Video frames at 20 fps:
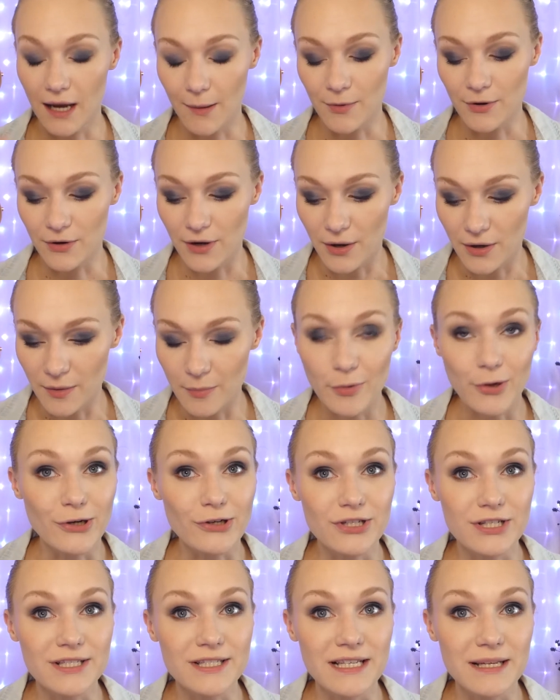coming around to
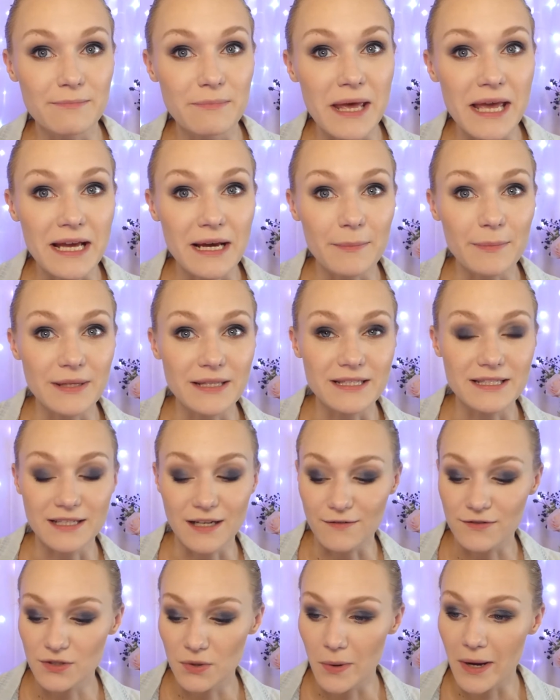purchasing makeup
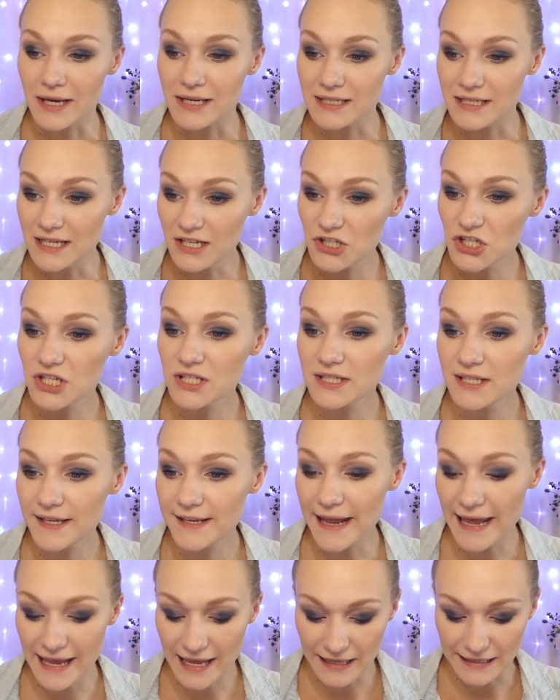and stuff. So I did
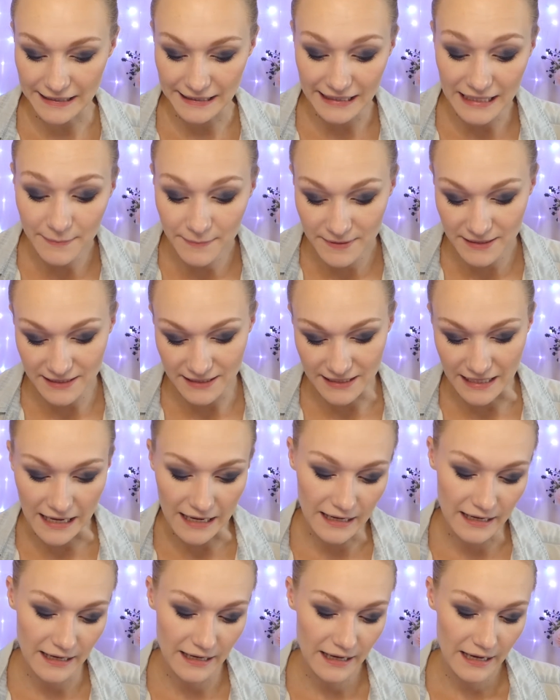just get a
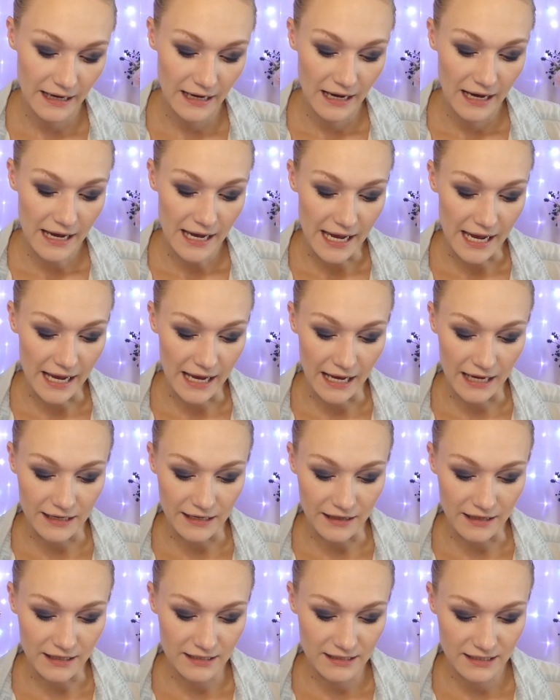lipstick,
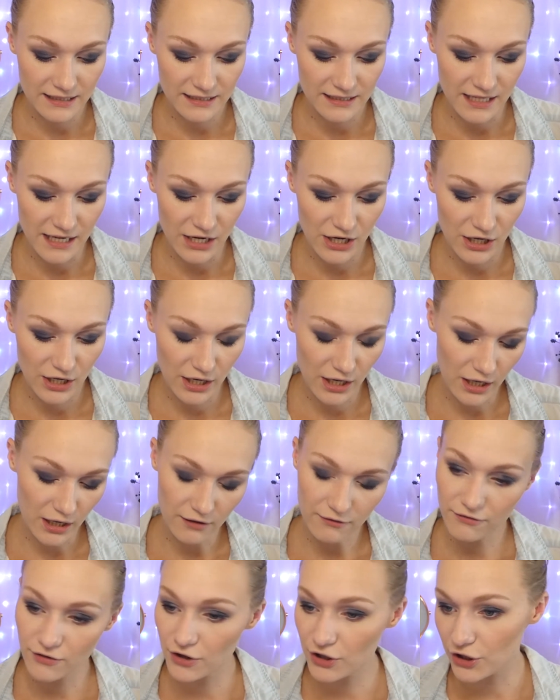and this is their
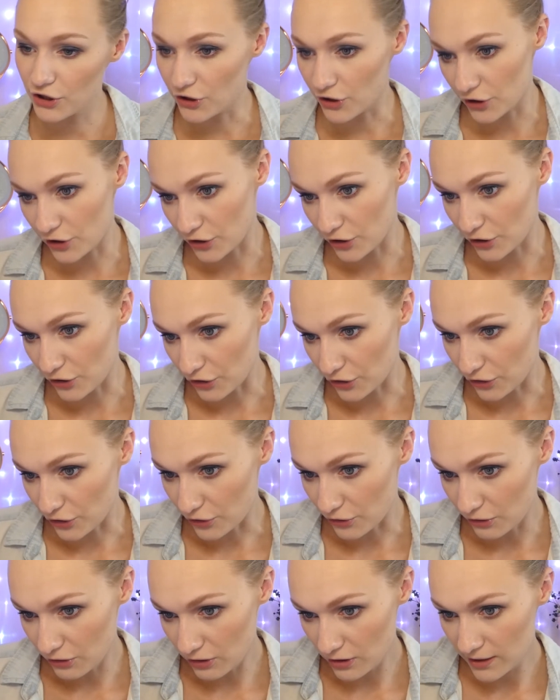
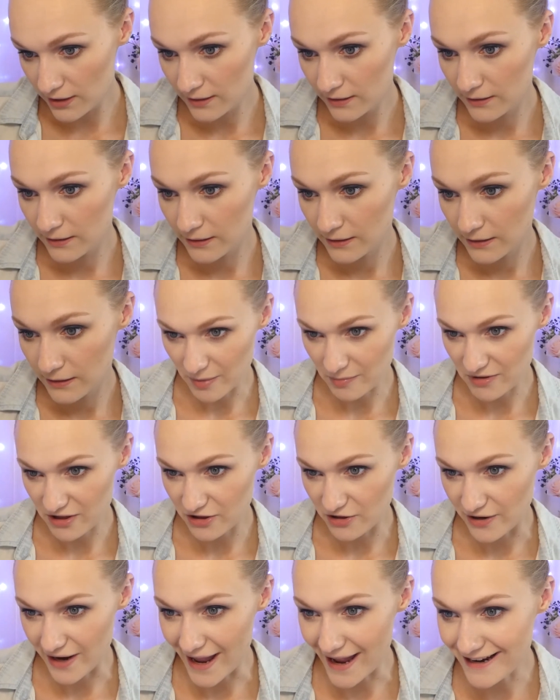Covergirl. It
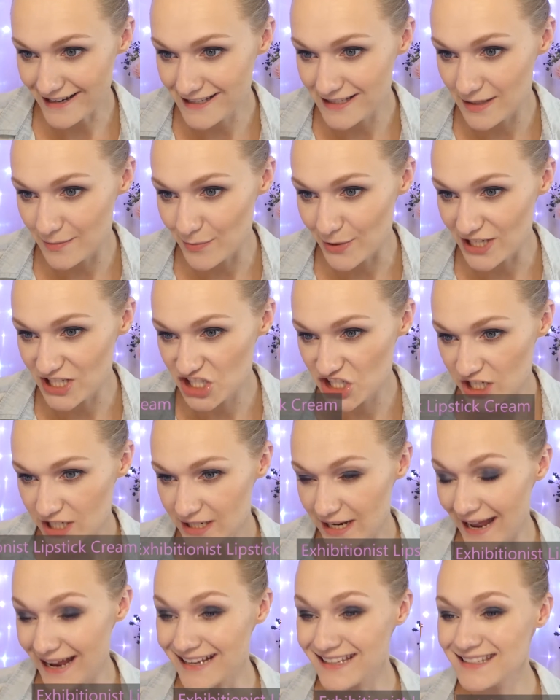might be their
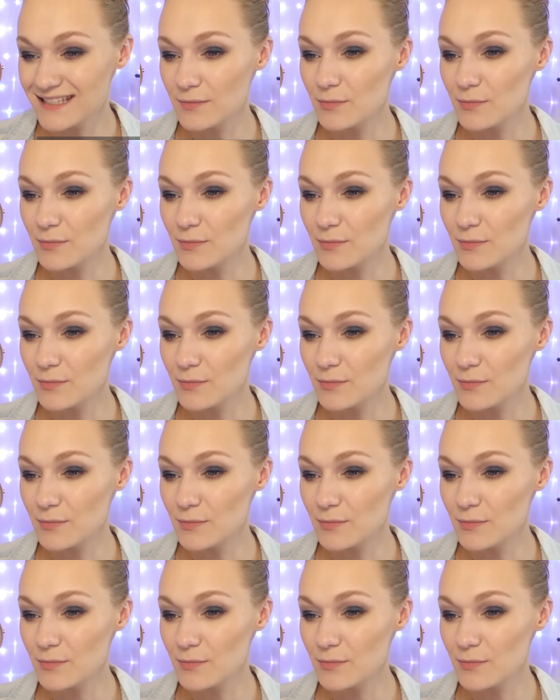Exhibition